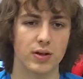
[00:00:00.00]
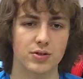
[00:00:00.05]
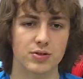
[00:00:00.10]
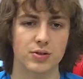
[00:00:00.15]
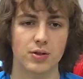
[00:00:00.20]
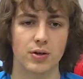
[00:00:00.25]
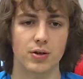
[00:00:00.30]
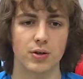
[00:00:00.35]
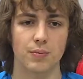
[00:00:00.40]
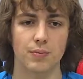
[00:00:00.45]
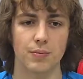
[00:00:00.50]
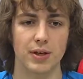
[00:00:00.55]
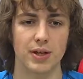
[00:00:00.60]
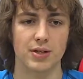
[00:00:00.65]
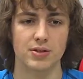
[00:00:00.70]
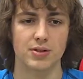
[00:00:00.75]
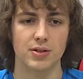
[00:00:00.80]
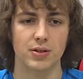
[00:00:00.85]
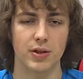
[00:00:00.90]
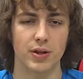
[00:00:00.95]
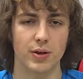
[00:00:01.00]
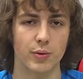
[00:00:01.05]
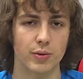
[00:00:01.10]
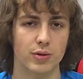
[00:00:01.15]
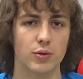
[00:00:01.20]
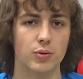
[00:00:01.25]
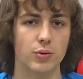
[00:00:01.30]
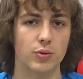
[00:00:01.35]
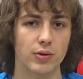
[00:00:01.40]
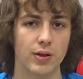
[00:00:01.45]
this makes the liquid
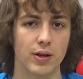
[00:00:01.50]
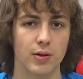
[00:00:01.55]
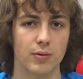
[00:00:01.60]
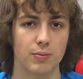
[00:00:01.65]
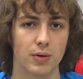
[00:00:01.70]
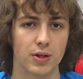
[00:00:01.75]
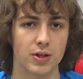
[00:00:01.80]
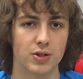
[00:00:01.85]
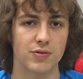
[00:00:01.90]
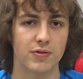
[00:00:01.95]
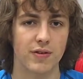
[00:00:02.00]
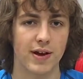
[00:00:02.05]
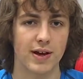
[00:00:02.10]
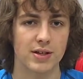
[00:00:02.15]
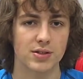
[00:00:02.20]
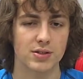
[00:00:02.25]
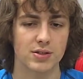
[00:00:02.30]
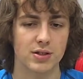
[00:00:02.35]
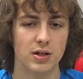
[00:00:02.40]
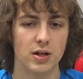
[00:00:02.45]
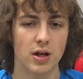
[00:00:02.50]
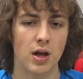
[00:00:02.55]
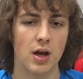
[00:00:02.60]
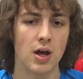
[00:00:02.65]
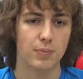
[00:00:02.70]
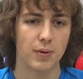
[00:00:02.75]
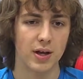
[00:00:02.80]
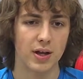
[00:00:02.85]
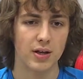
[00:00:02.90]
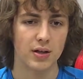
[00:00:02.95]
cool down much faster.
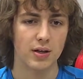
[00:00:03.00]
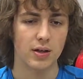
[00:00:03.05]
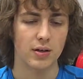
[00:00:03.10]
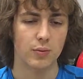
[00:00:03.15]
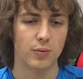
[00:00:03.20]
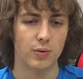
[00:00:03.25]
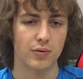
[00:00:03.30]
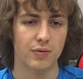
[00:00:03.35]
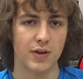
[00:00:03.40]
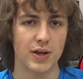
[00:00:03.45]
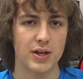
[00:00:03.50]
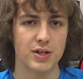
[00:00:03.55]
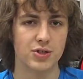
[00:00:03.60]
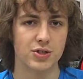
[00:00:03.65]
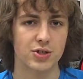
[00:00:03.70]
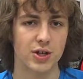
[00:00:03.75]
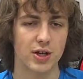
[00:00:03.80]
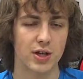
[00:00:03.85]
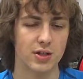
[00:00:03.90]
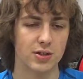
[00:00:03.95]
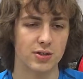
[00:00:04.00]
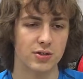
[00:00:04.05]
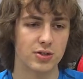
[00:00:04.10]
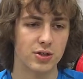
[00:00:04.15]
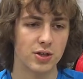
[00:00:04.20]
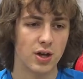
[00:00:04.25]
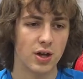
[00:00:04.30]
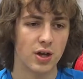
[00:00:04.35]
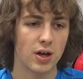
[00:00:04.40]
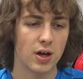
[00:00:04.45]
But with phase
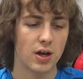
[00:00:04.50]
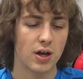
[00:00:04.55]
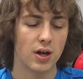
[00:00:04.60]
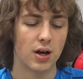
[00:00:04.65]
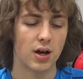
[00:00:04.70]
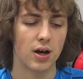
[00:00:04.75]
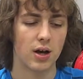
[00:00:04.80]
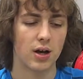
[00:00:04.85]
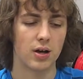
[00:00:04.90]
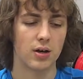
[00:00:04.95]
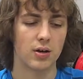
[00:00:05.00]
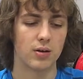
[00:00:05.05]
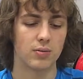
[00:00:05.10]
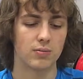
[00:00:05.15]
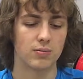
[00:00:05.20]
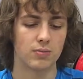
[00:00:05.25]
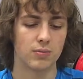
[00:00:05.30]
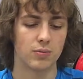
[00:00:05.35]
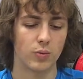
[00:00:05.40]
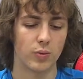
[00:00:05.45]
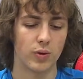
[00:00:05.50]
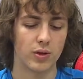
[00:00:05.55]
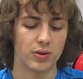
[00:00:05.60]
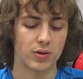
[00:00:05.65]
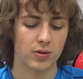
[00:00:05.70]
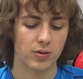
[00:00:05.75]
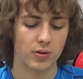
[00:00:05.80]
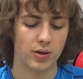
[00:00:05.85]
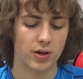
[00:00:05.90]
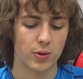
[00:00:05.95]
change, when
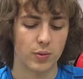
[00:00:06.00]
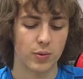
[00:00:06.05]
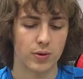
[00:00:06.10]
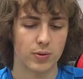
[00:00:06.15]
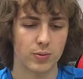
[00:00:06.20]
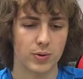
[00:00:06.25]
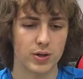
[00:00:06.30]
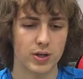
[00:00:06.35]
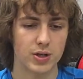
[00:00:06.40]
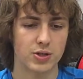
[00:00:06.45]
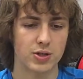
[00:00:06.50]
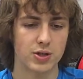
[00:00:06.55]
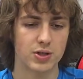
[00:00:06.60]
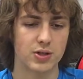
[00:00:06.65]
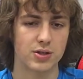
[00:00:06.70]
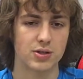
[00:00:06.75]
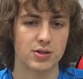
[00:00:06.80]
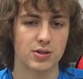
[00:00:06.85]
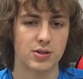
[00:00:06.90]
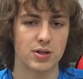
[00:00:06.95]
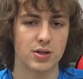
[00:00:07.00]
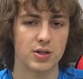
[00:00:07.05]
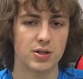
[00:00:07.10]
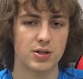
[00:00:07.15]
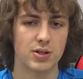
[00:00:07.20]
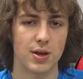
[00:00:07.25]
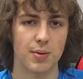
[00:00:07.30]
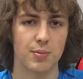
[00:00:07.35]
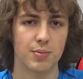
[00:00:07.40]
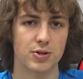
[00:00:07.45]
the liquid reaches the
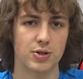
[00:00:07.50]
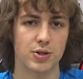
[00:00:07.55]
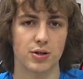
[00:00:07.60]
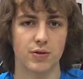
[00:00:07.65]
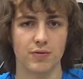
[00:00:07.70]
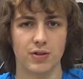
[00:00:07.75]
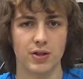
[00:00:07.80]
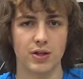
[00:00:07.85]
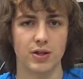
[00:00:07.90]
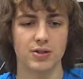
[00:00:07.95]
temperature of the